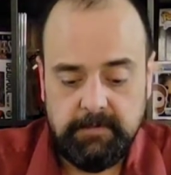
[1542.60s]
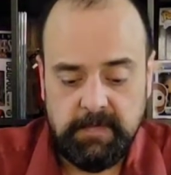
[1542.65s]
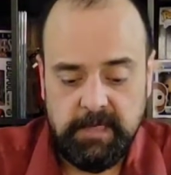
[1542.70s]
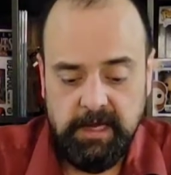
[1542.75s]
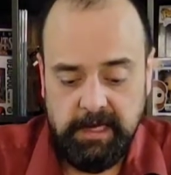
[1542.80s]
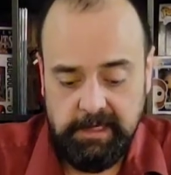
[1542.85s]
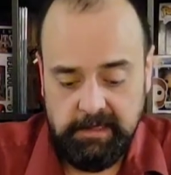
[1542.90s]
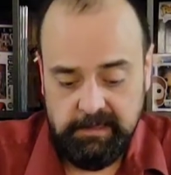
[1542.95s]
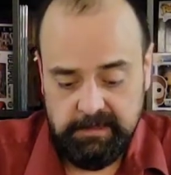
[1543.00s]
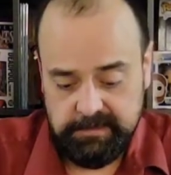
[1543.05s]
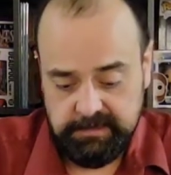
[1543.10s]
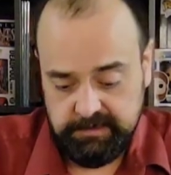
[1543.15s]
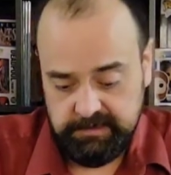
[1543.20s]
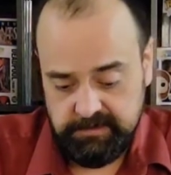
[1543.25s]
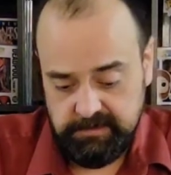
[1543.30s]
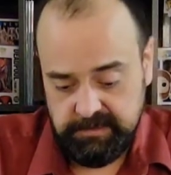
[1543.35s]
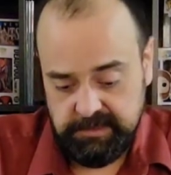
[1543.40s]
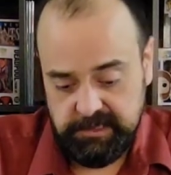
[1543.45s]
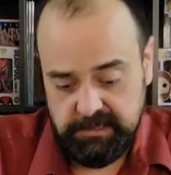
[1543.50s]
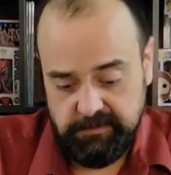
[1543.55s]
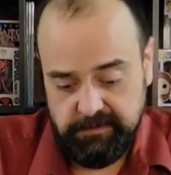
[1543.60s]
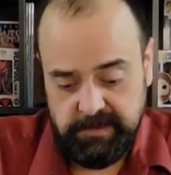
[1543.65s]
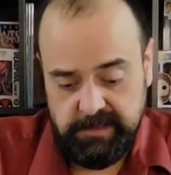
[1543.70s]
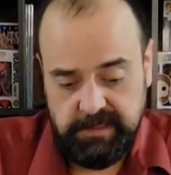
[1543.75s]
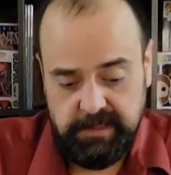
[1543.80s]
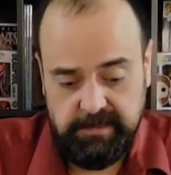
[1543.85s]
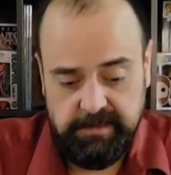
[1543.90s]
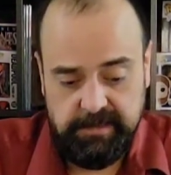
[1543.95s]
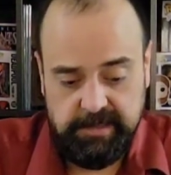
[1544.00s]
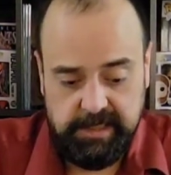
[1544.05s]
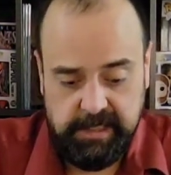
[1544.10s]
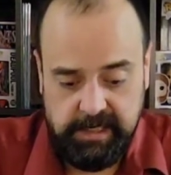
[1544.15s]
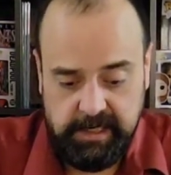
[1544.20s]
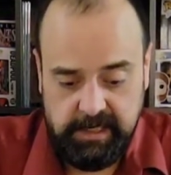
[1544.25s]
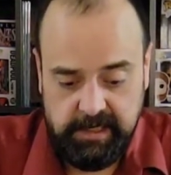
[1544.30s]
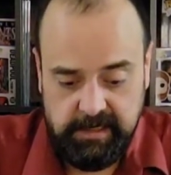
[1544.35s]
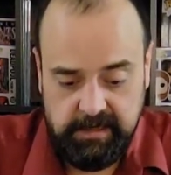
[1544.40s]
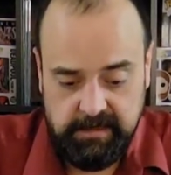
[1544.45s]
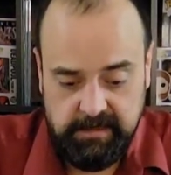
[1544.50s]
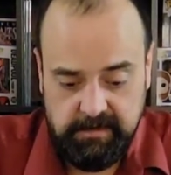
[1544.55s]
I listened to a gentleman the other
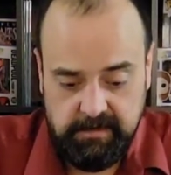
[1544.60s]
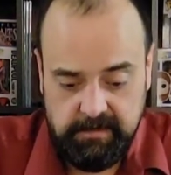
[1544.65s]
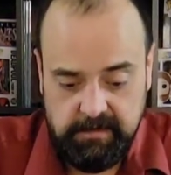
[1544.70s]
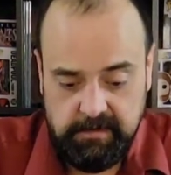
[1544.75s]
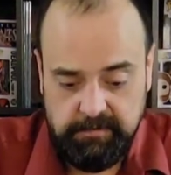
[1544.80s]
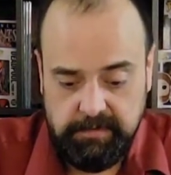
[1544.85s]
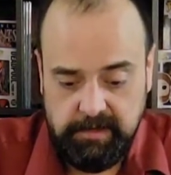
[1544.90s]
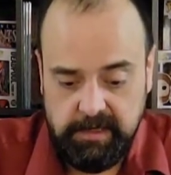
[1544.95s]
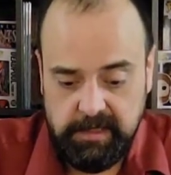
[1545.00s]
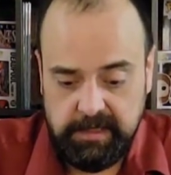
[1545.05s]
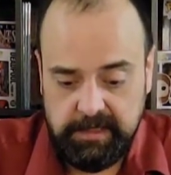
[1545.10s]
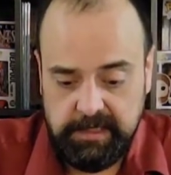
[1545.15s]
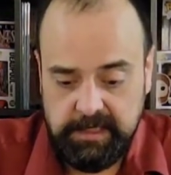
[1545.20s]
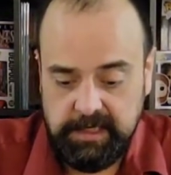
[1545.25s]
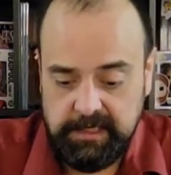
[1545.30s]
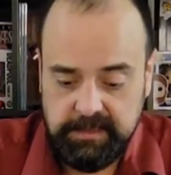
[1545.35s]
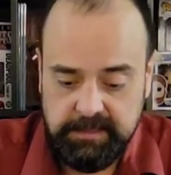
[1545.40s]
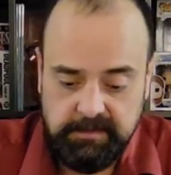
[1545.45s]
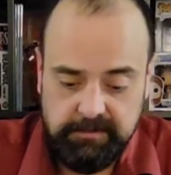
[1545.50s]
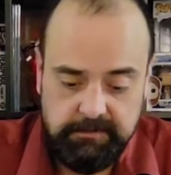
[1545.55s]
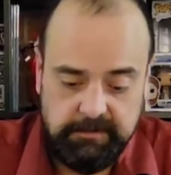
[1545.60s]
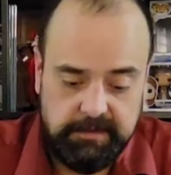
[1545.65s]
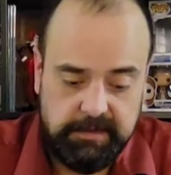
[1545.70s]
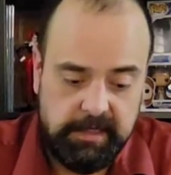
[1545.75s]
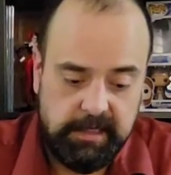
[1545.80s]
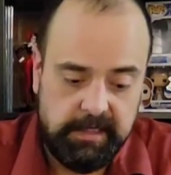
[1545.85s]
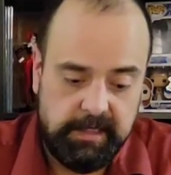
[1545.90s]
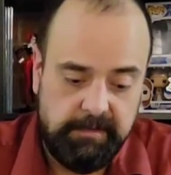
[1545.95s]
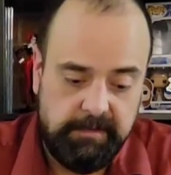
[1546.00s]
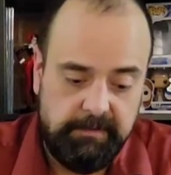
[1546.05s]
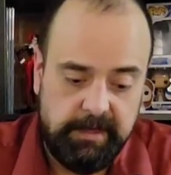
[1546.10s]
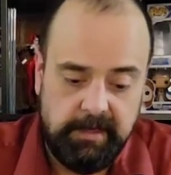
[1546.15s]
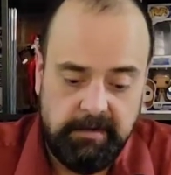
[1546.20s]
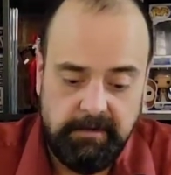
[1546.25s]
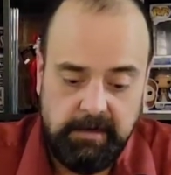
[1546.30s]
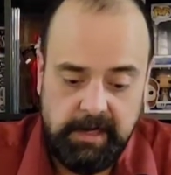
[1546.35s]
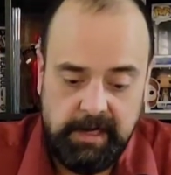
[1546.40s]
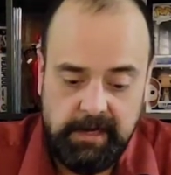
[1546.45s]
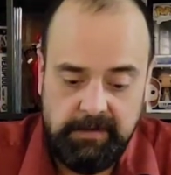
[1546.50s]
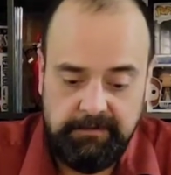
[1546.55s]
day on a podcast who was talking about
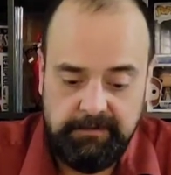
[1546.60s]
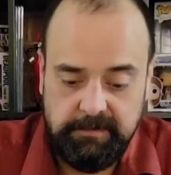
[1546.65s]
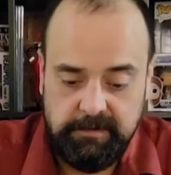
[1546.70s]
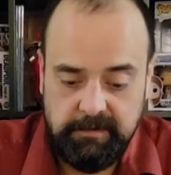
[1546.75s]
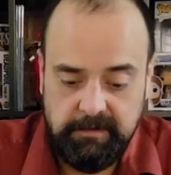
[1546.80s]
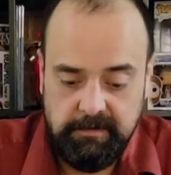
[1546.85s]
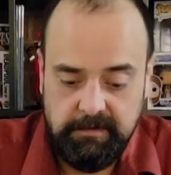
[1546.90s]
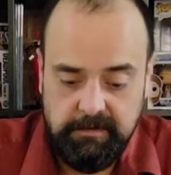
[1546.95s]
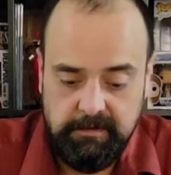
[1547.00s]
after